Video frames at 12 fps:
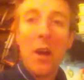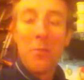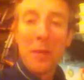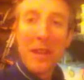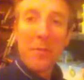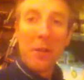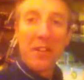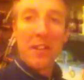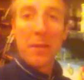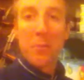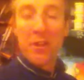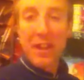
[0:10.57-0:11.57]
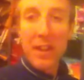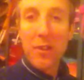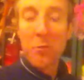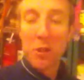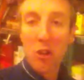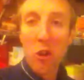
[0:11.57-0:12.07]
me and my team are
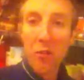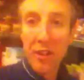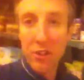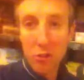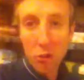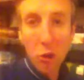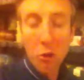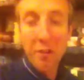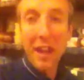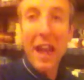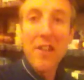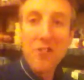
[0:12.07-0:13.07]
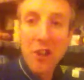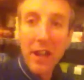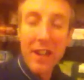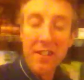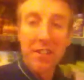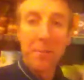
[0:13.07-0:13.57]
here with Go Vegan Grow to
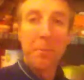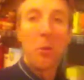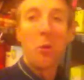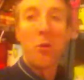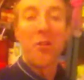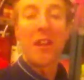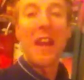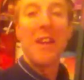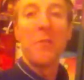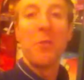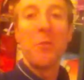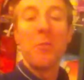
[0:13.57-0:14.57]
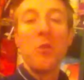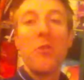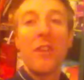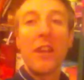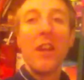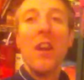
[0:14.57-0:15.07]
educate and support anyone
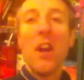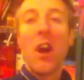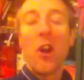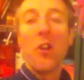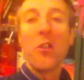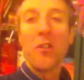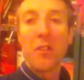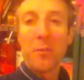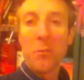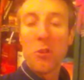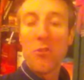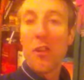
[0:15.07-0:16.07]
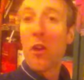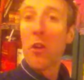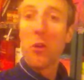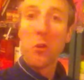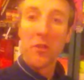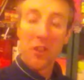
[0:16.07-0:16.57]
moving or looking to move or
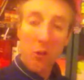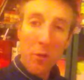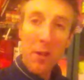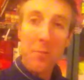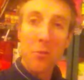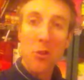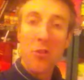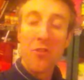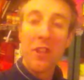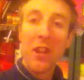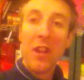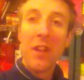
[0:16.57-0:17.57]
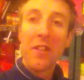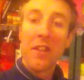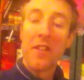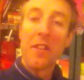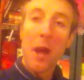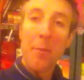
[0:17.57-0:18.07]
who has already moved to
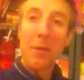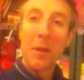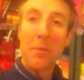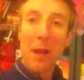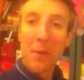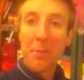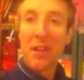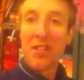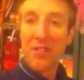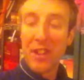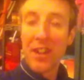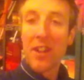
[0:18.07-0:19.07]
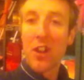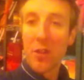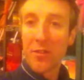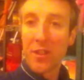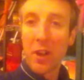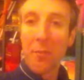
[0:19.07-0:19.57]
adopting a plant-based vegan
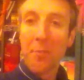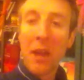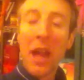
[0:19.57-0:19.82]
lifestyle.